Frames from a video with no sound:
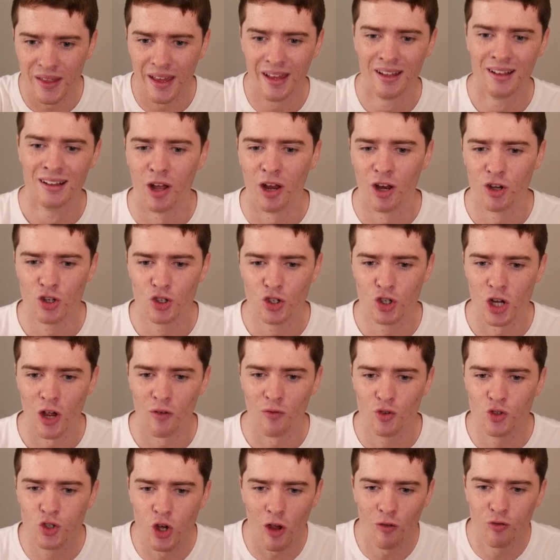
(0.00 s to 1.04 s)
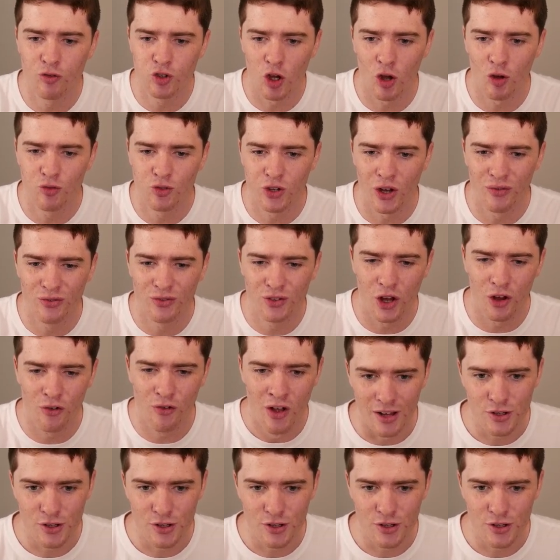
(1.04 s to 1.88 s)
that? Manager Jeff. Jeff.